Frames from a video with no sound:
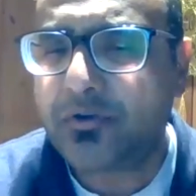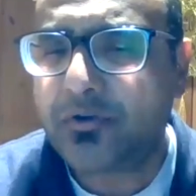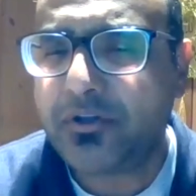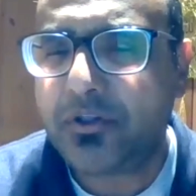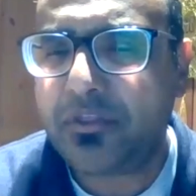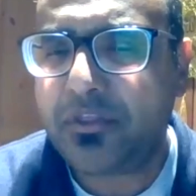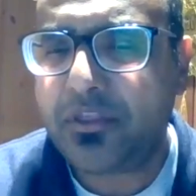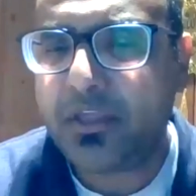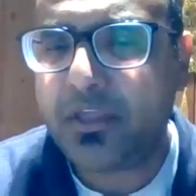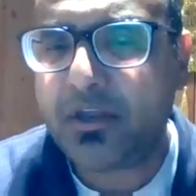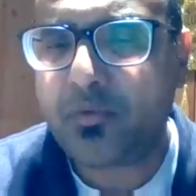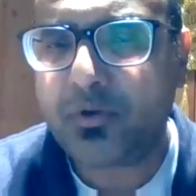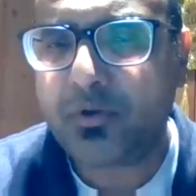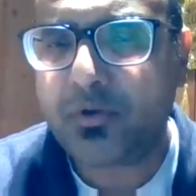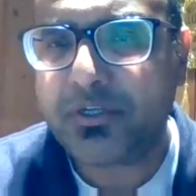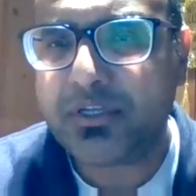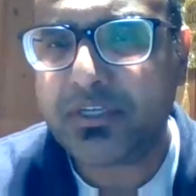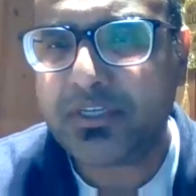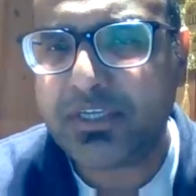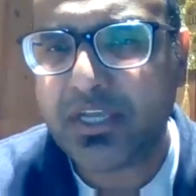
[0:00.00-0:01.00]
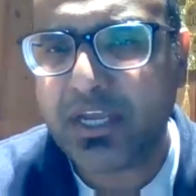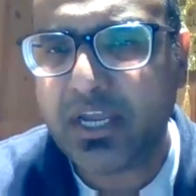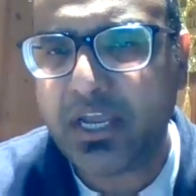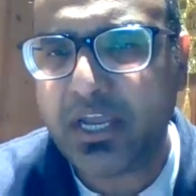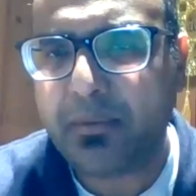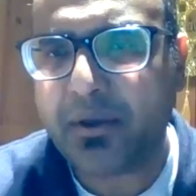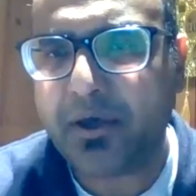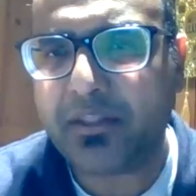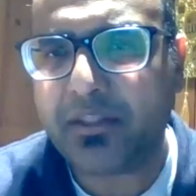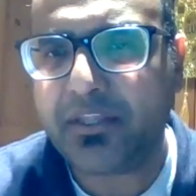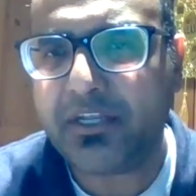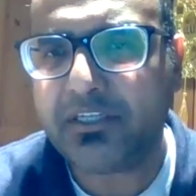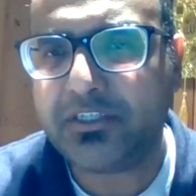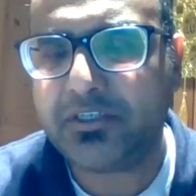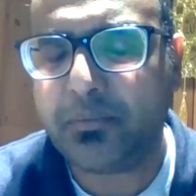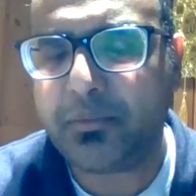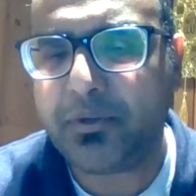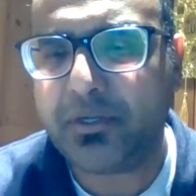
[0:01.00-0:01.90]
How do you think, and what do you say about this?